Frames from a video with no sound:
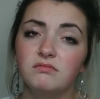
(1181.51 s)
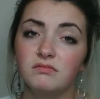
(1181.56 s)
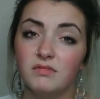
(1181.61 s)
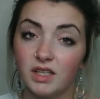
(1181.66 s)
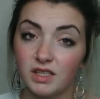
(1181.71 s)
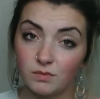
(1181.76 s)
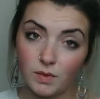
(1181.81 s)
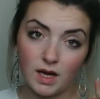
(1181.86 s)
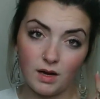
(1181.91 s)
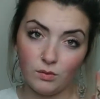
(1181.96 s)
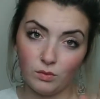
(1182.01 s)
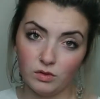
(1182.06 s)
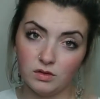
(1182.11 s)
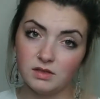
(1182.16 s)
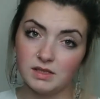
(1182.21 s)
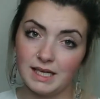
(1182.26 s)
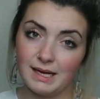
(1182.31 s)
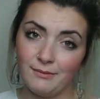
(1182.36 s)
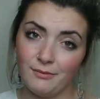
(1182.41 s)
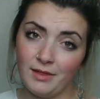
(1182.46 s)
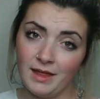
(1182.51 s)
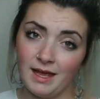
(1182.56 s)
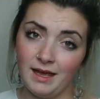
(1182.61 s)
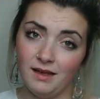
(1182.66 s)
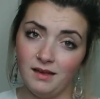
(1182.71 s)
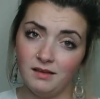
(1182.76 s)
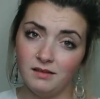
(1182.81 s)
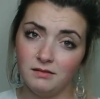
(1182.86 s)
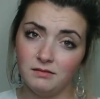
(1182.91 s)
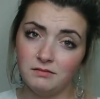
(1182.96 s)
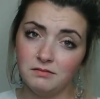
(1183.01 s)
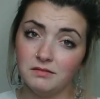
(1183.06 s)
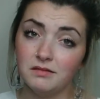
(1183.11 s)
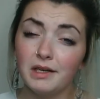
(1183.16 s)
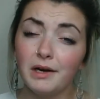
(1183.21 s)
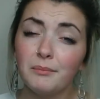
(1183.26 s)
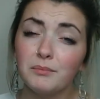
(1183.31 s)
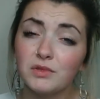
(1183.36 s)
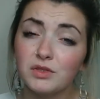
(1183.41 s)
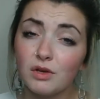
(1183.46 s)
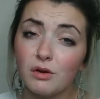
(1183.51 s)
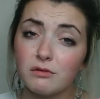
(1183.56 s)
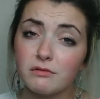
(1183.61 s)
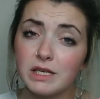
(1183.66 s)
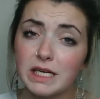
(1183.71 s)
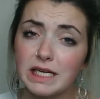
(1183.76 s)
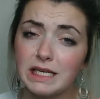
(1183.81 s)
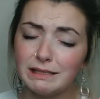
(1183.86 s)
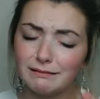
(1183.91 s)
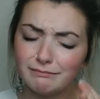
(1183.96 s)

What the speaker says: there's better ones out there. I'm sorry.